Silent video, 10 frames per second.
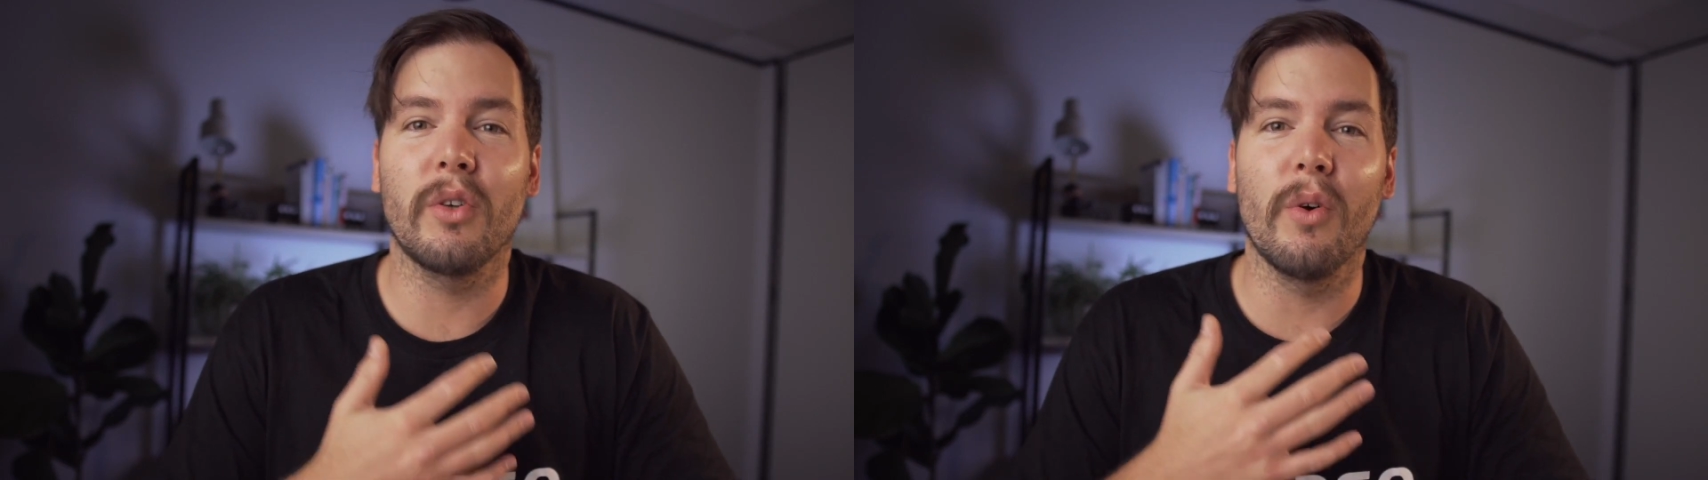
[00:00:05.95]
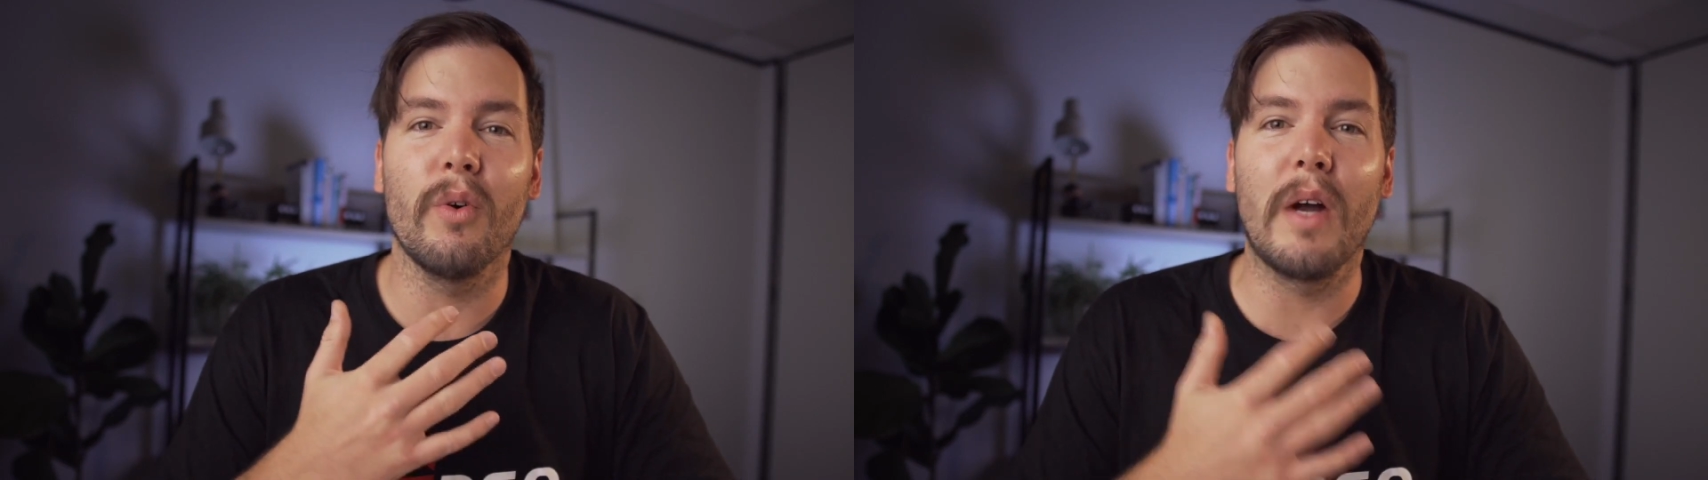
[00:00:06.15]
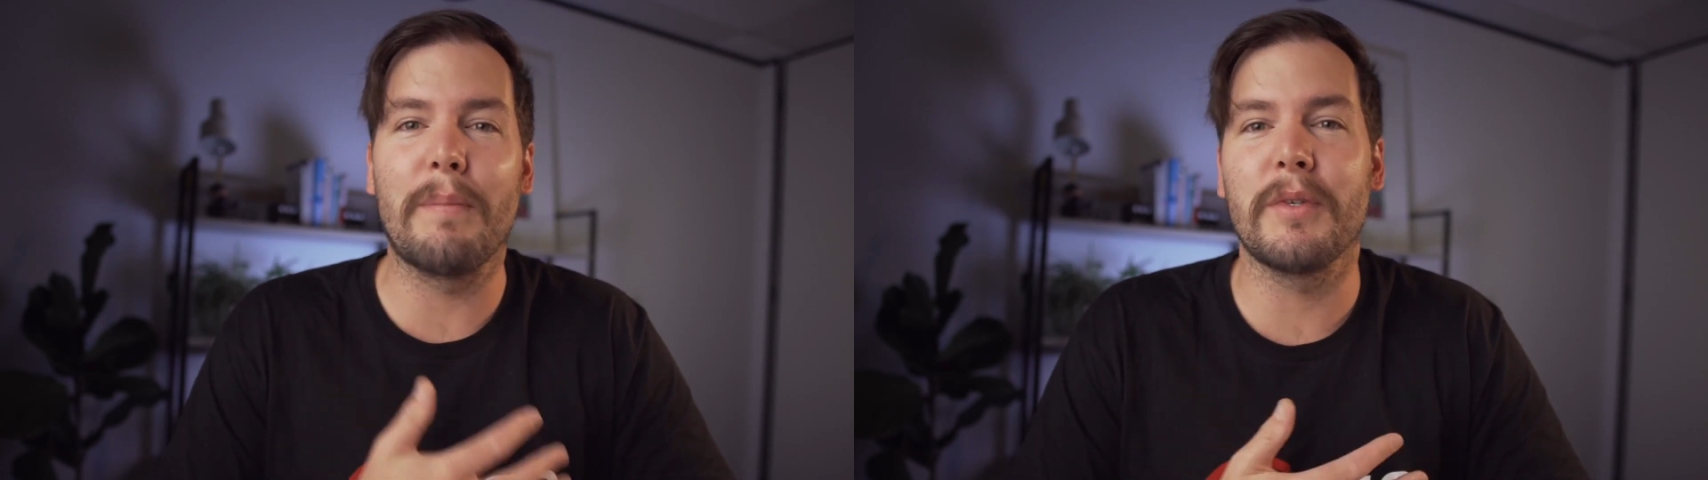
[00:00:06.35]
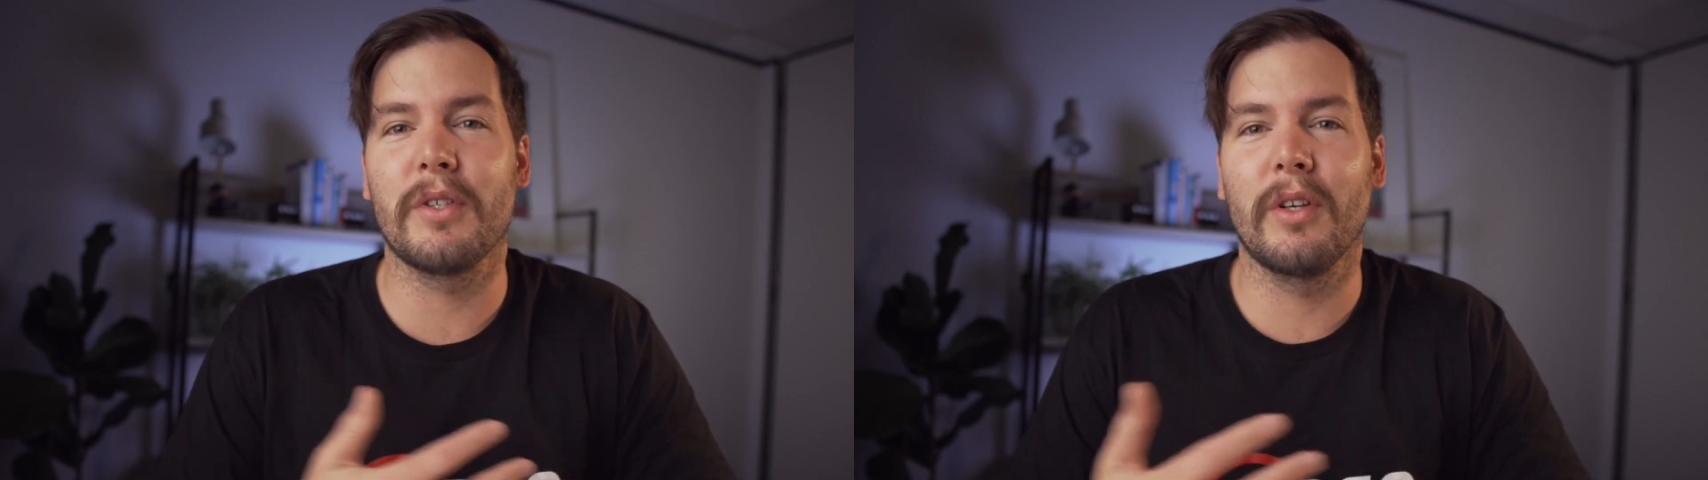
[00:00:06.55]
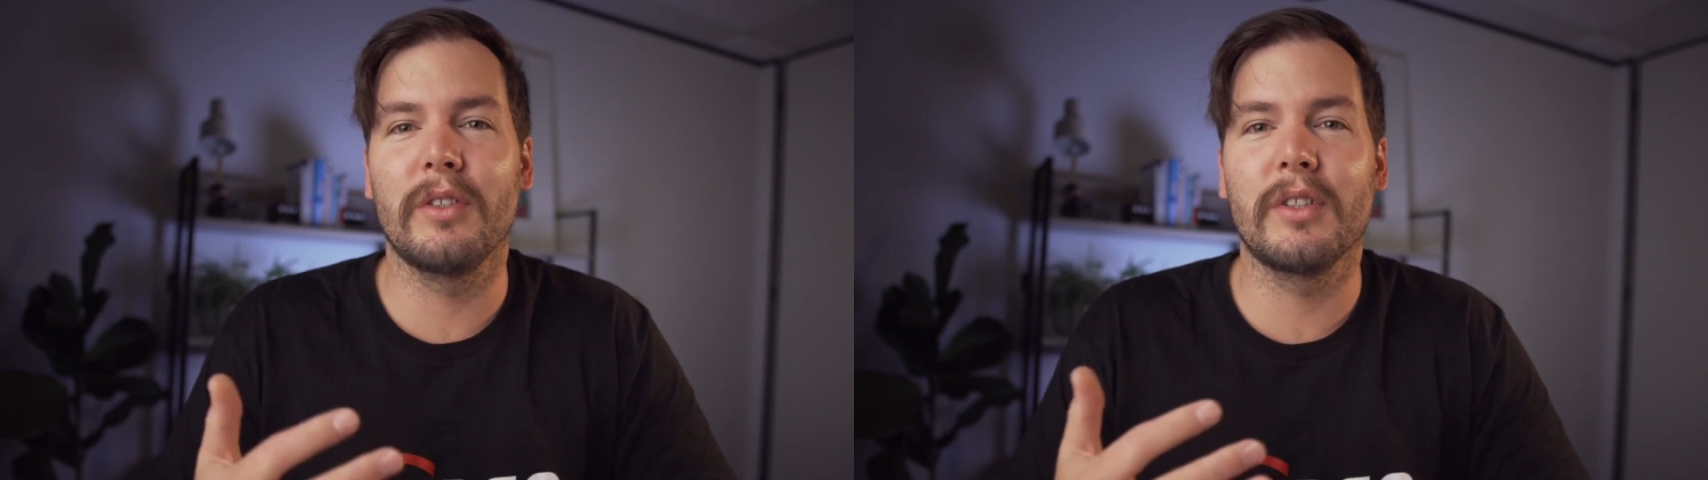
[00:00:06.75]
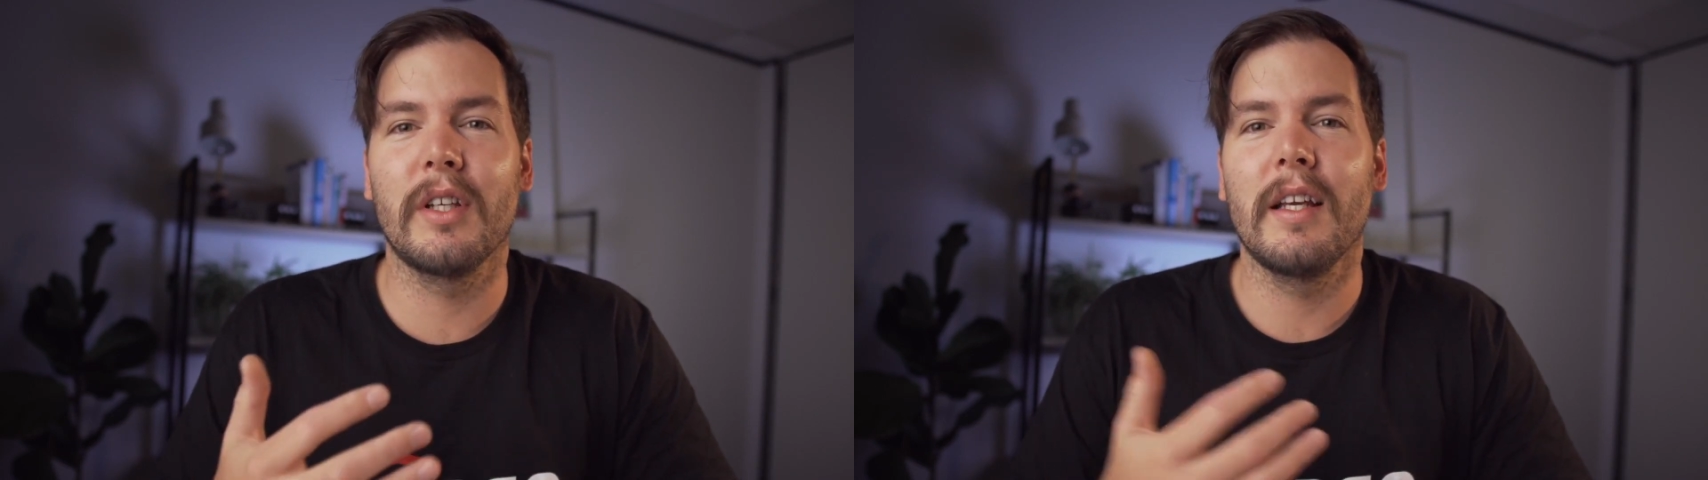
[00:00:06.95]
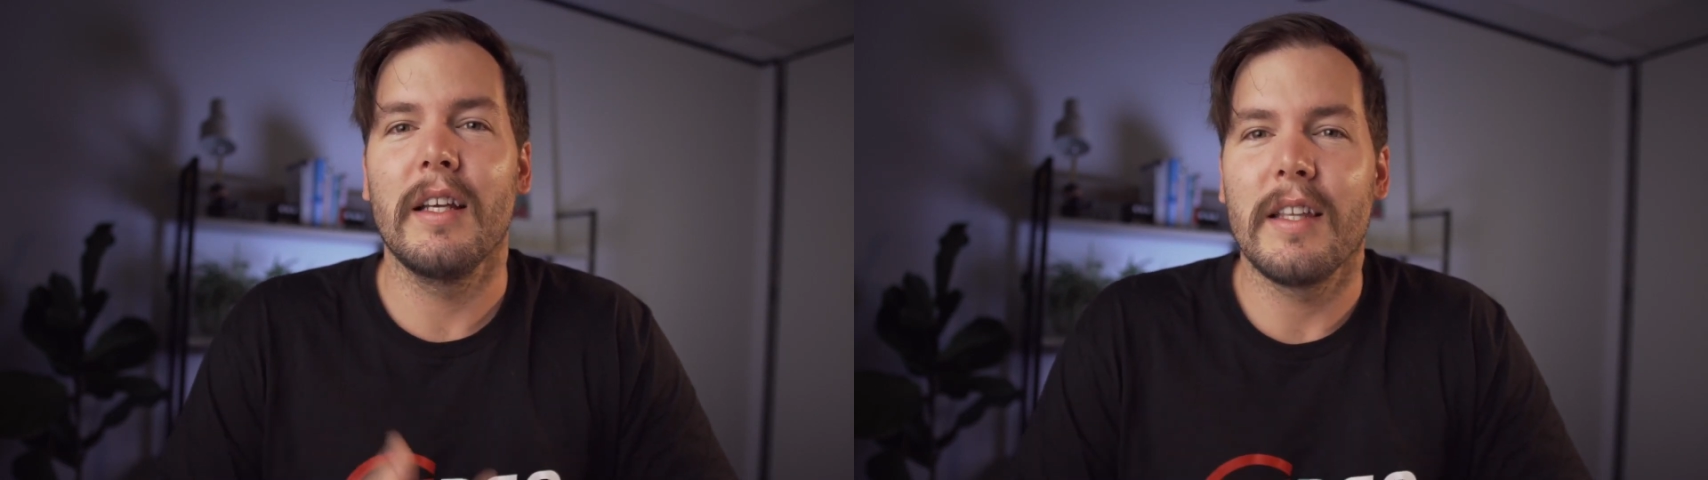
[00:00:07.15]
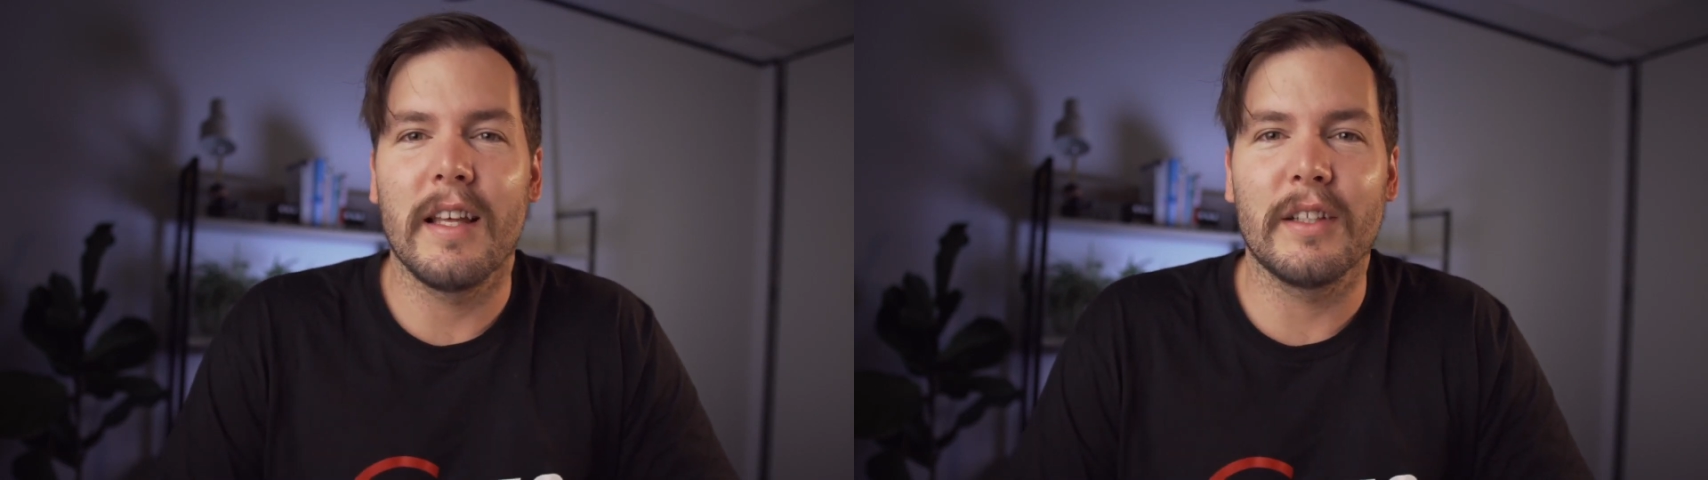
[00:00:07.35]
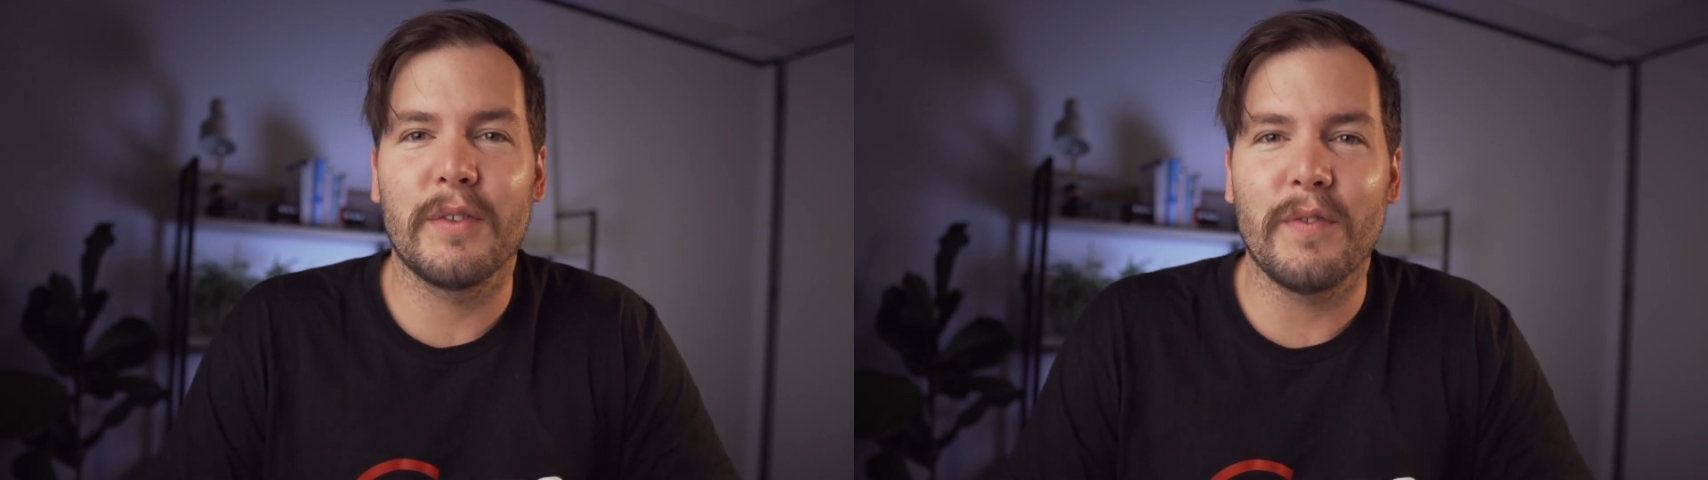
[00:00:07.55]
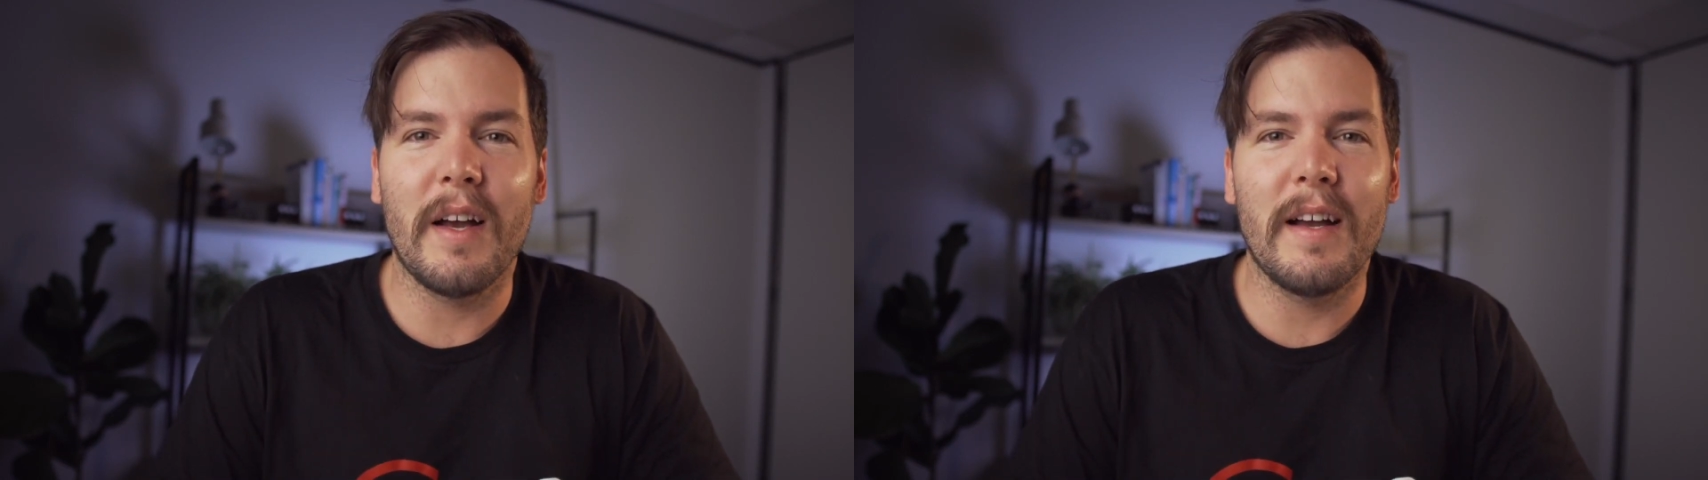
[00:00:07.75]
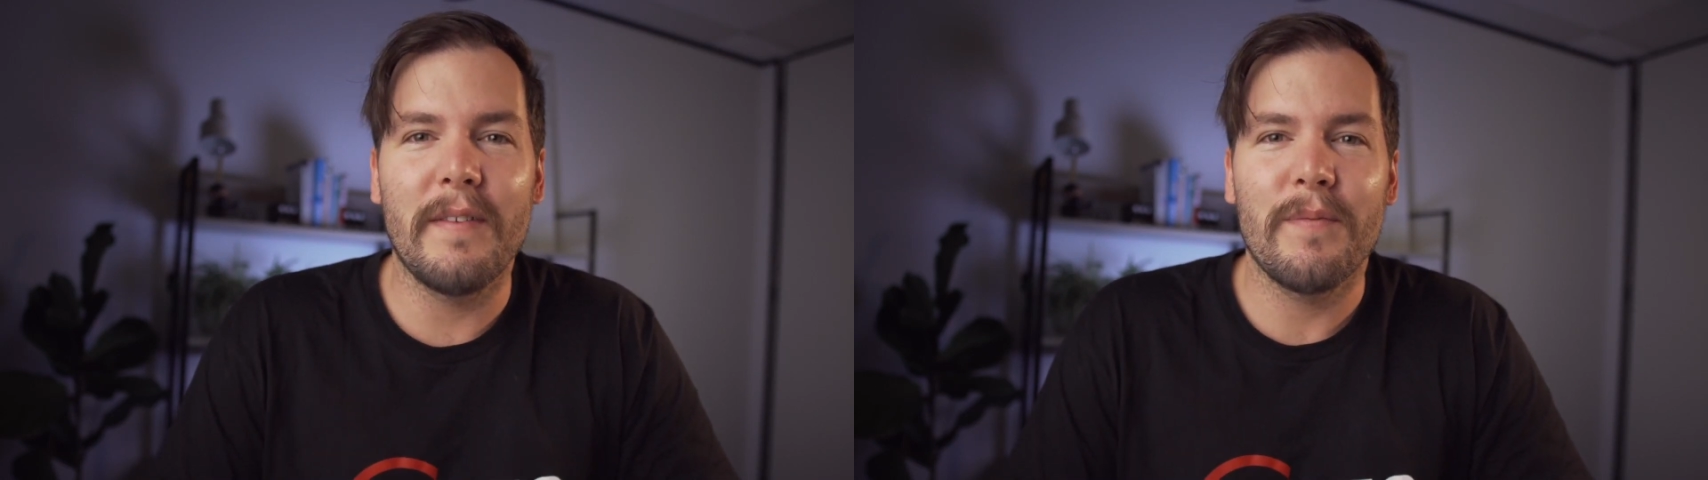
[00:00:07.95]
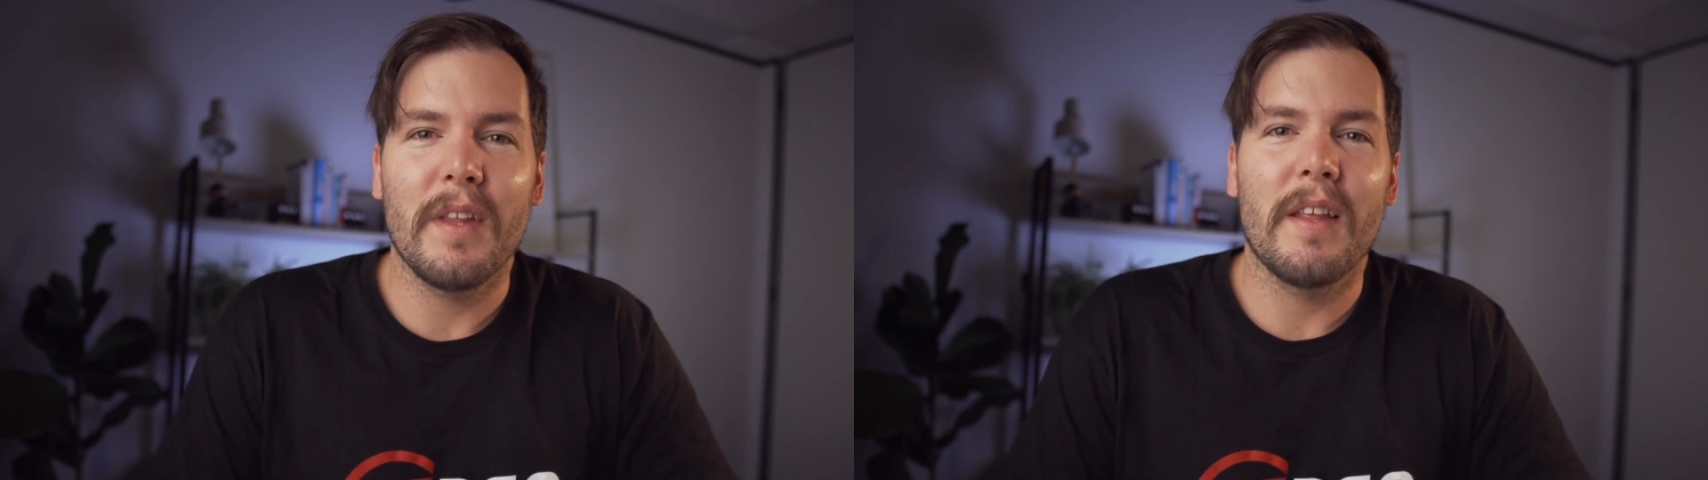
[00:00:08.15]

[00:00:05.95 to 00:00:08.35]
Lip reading: all episodes thus far.